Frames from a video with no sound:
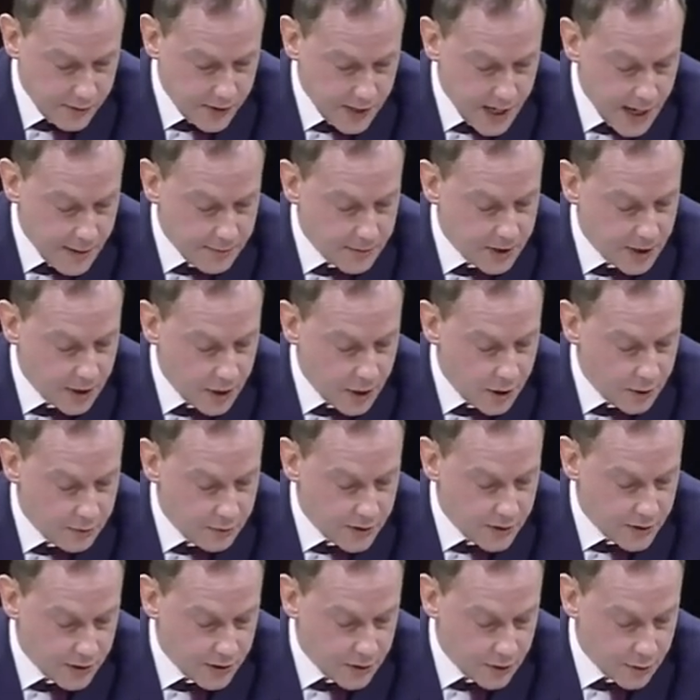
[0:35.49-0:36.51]
the empty
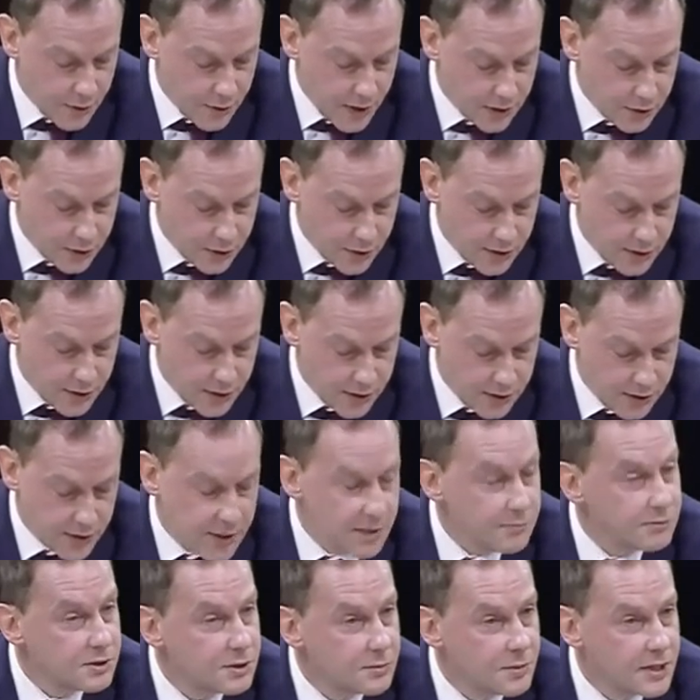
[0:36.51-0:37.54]
homes situation does
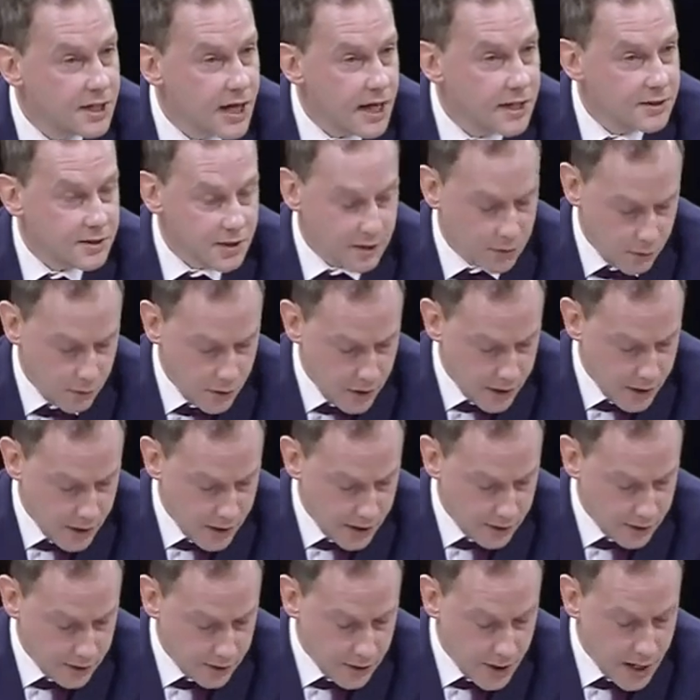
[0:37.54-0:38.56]
seem to be getting
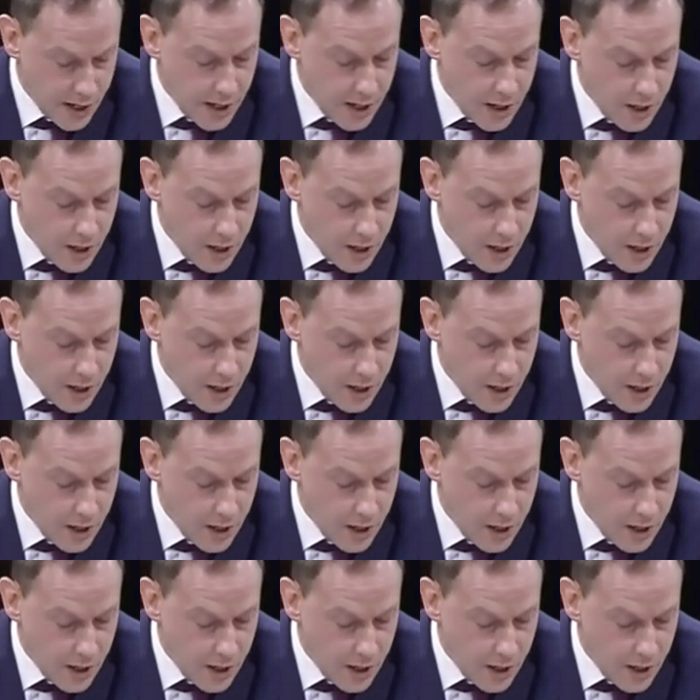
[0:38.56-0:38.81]
worse.